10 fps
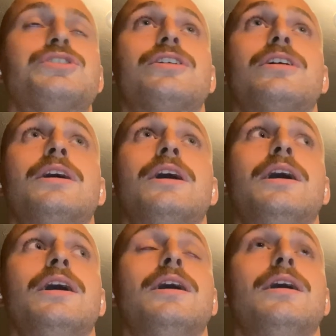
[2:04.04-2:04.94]
was a
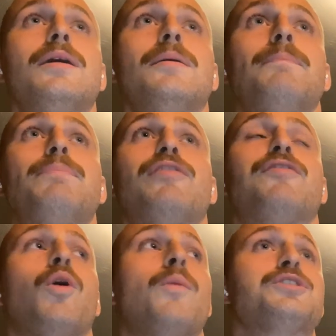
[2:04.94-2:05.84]

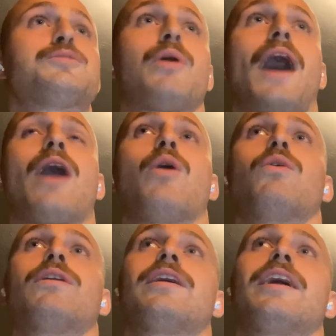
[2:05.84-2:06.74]
performance put
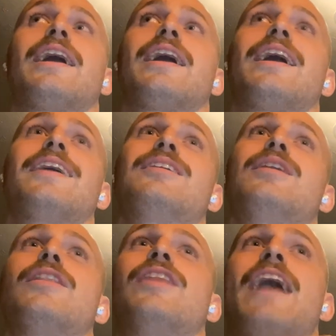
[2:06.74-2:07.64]
out
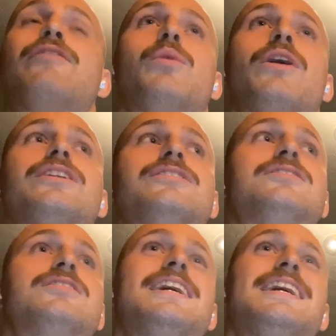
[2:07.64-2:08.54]
that everyone
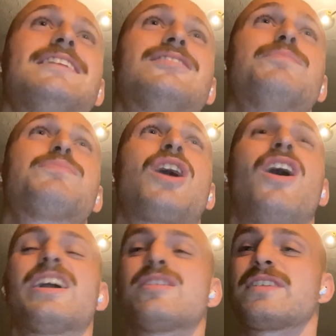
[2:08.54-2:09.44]
could see to
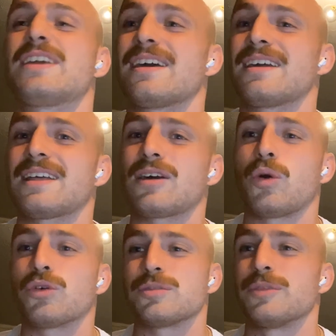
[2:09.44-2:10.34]
kind of
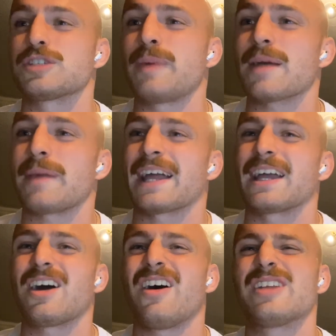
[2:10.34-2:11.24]
claw some respect
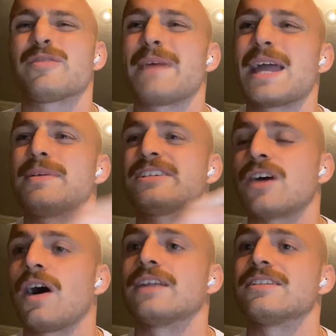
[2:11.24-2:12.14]
back and kind of maybe
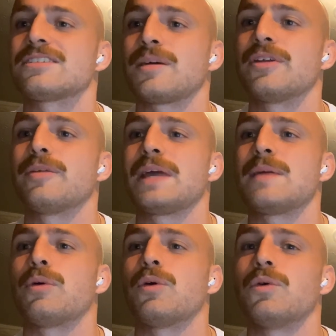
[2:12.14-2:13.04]
silence some of the
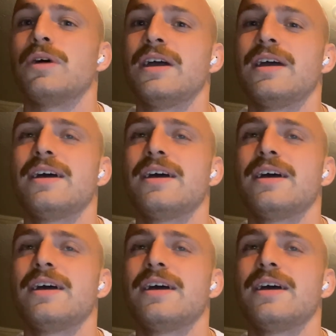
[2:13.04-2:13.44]
people